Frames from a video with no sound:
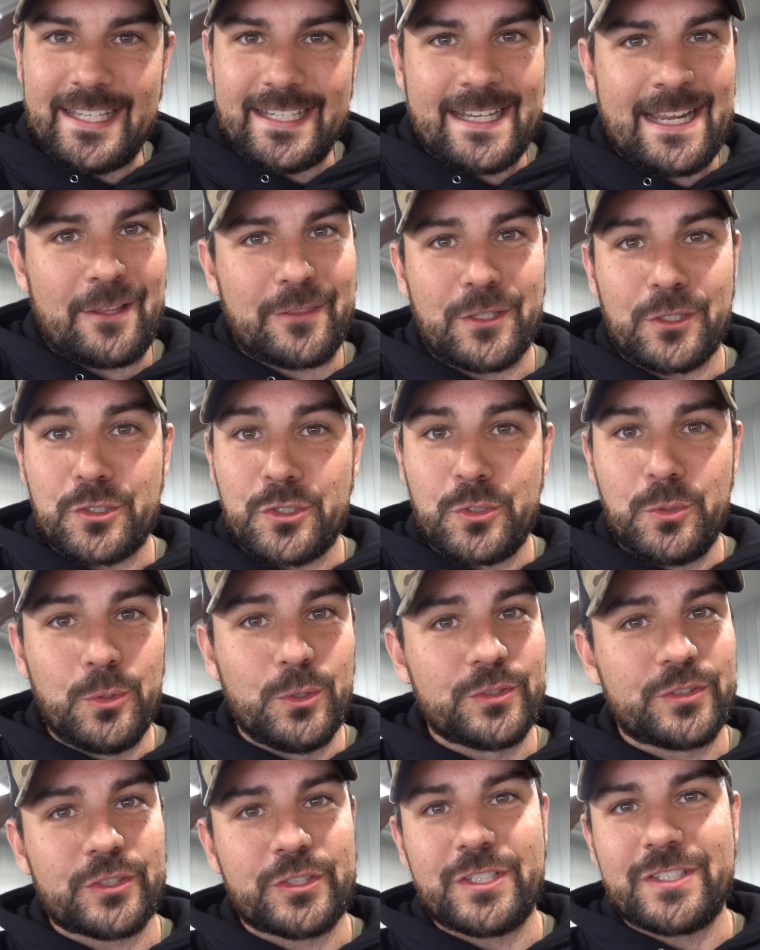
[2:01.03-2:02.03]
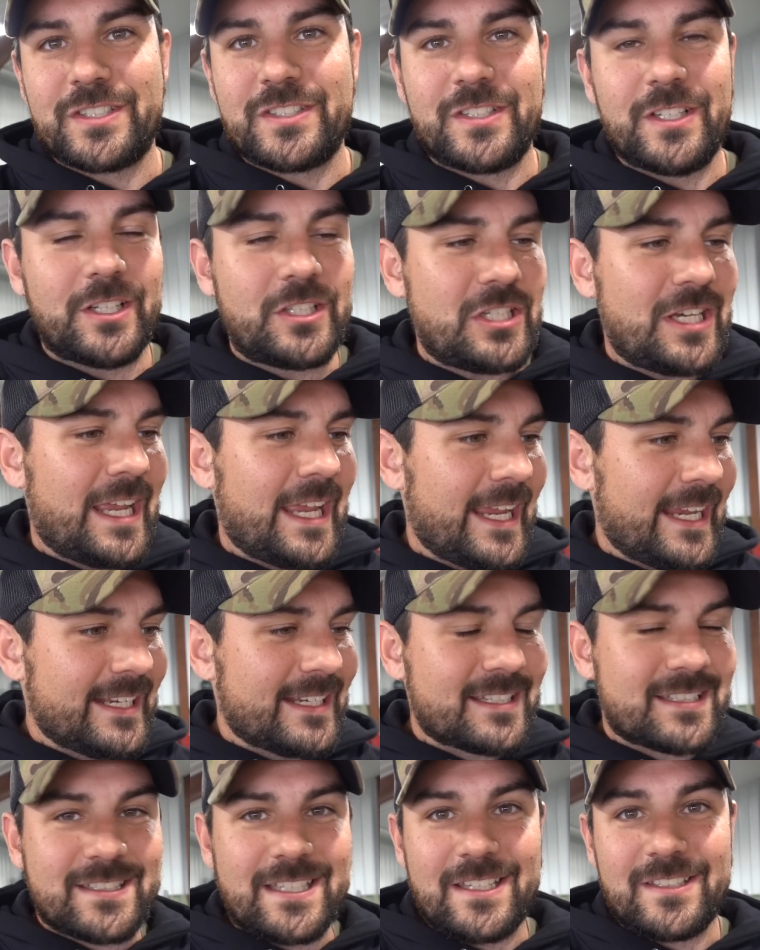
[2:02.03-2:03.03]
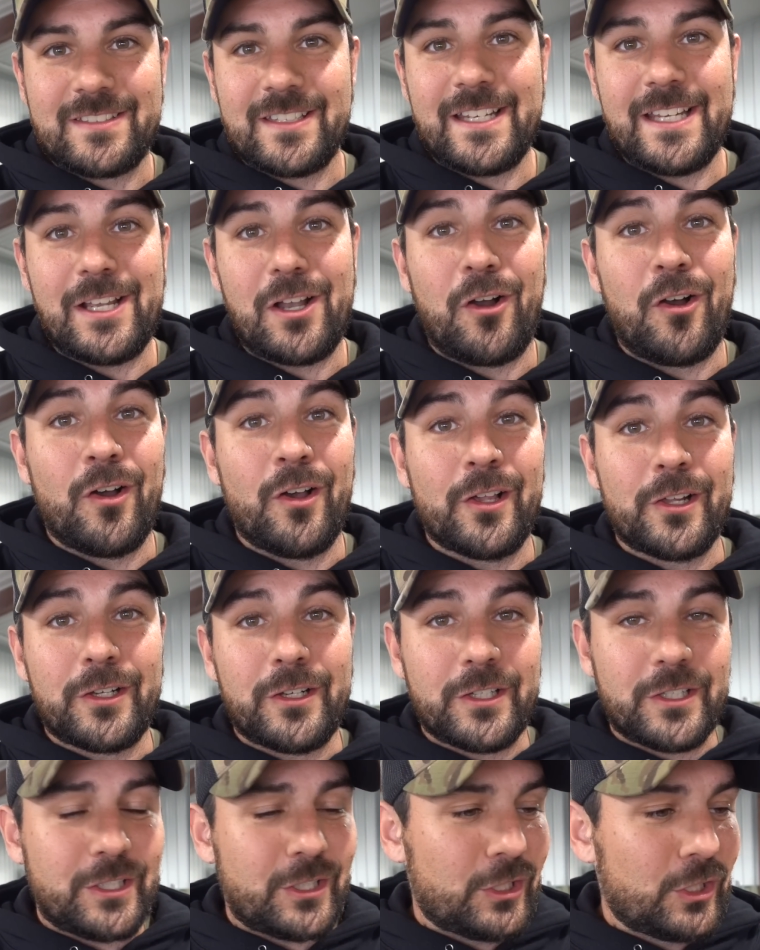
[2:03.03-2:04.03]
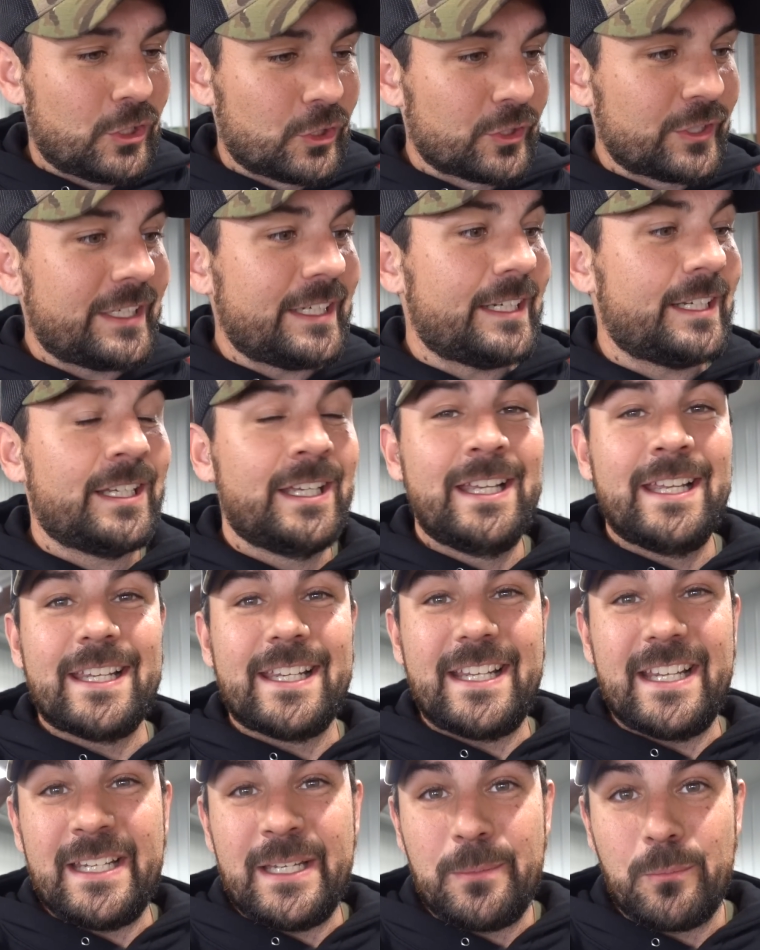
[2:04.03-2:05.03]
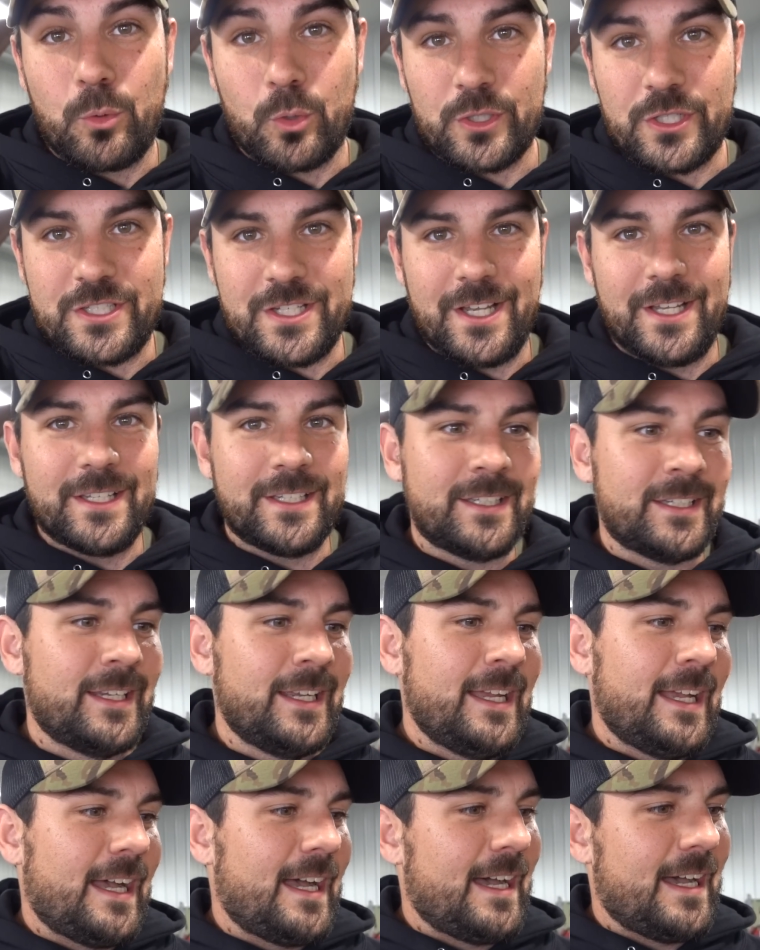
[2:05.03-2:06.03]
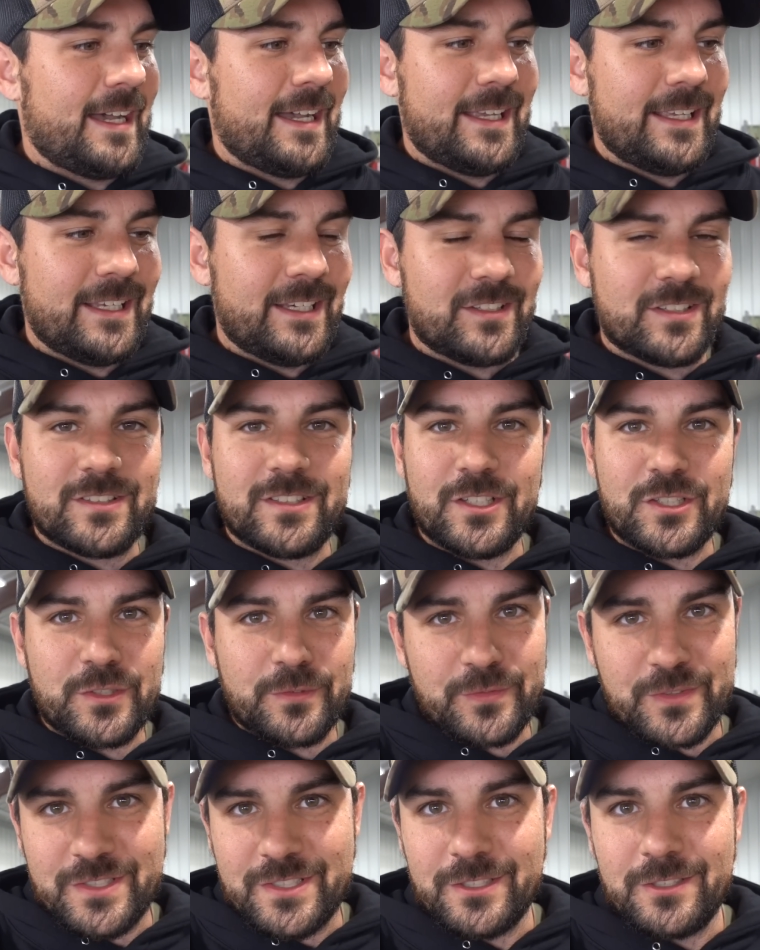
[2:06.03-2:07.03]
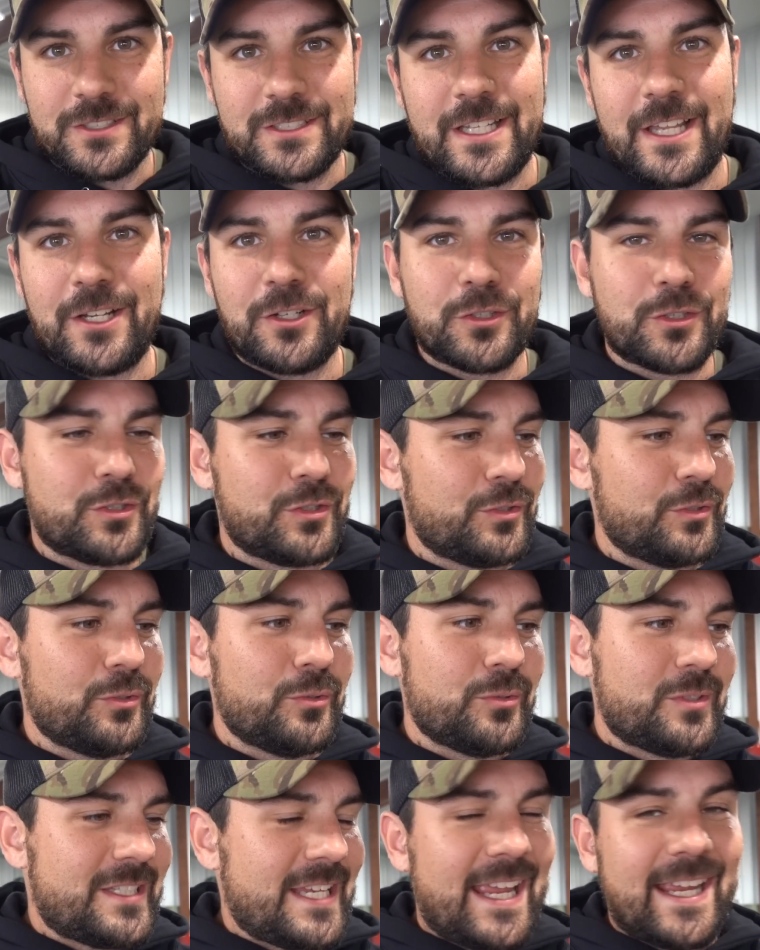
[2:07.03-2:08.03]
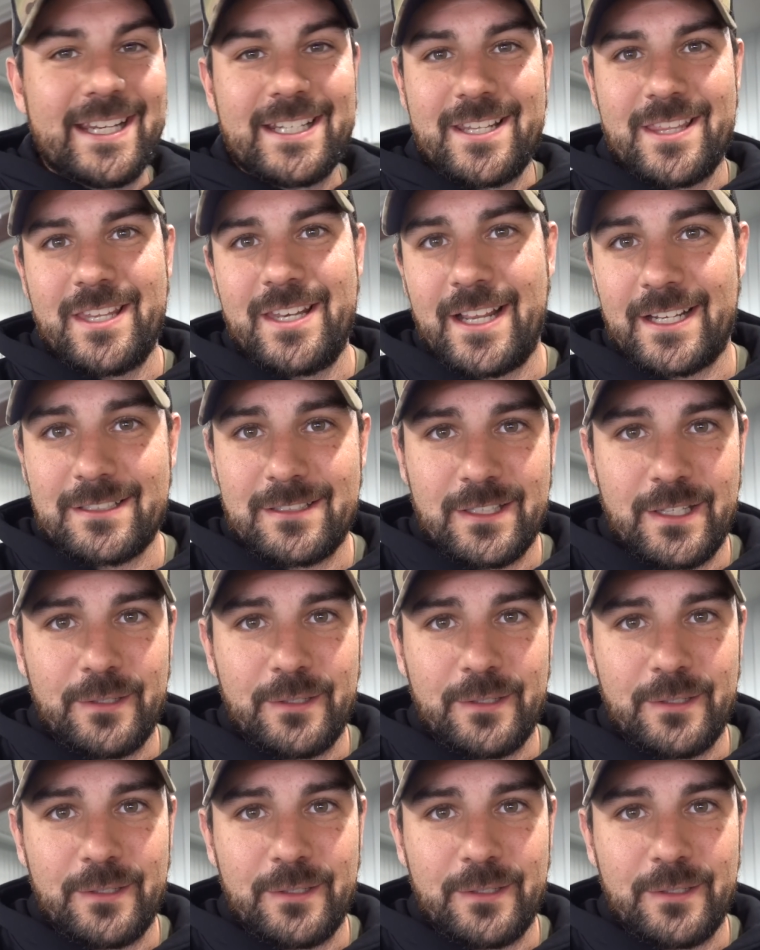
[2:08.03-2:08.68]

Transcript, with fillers: getting out there, tools are just such a necessity on learning, getting more done. Uh, it is such a facilitator to take it to the next